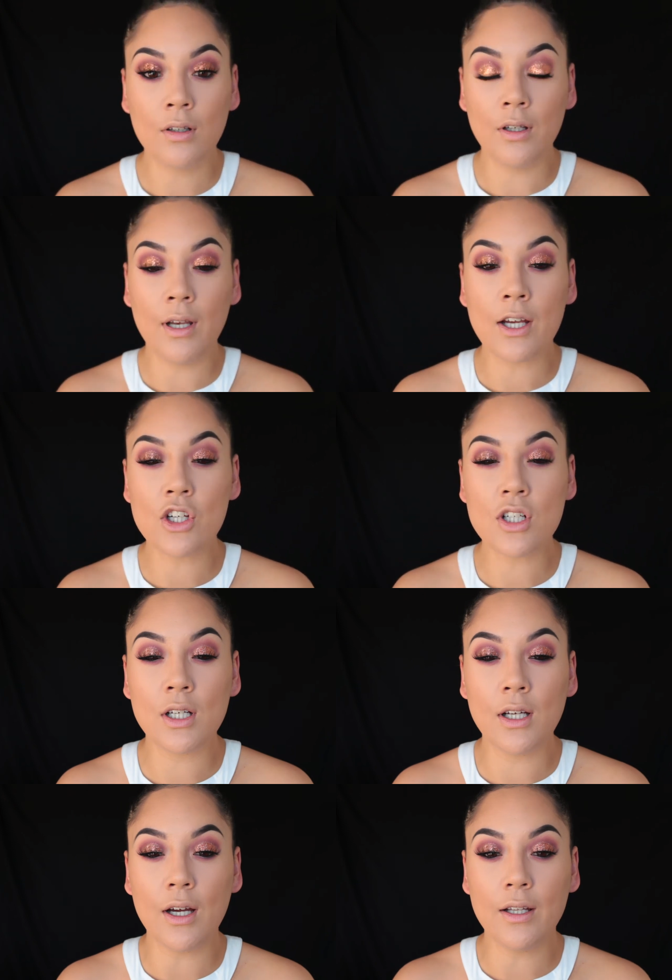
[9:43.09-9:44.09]
and
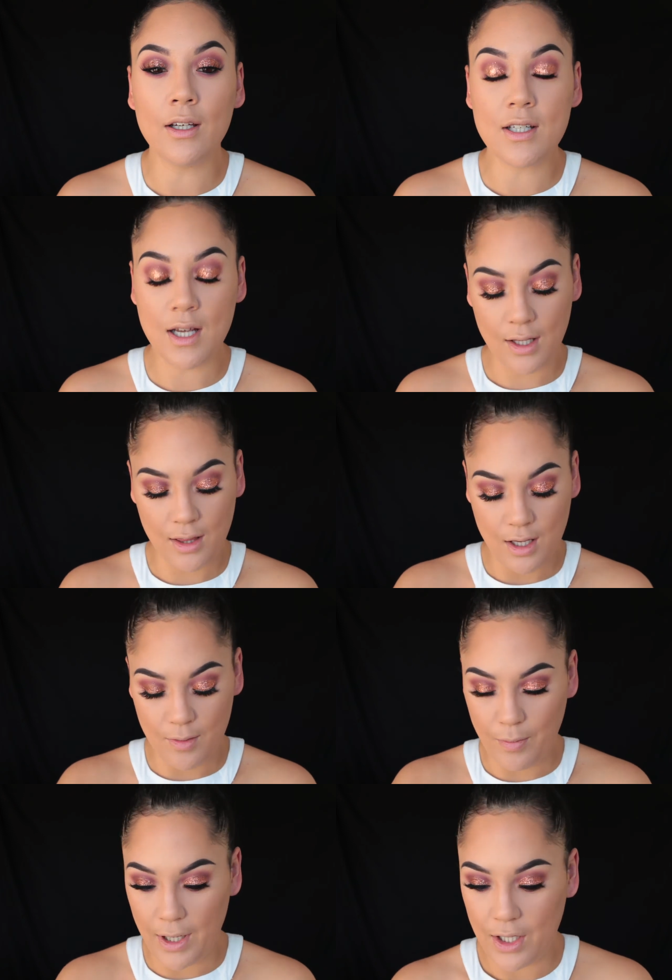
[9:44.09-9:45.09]
actually I need to take
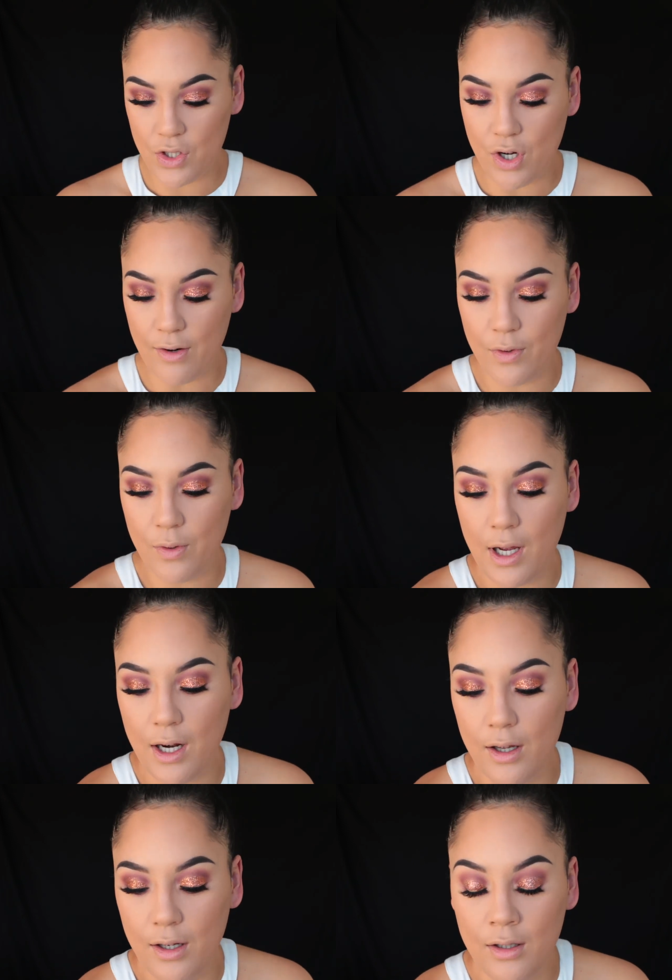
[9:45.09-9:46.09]
that black truffle
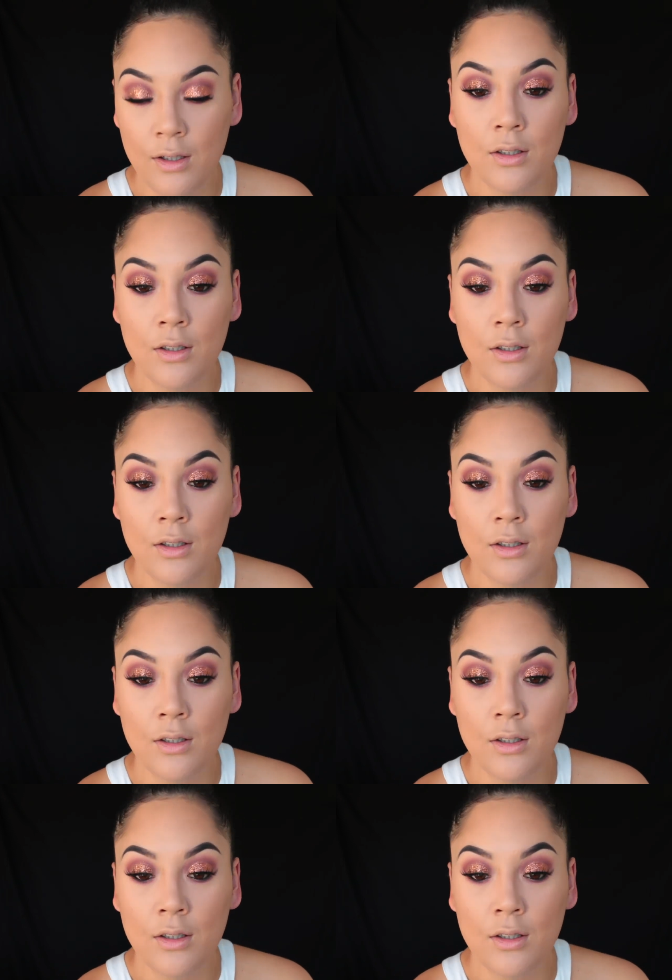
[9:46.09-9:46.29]
colour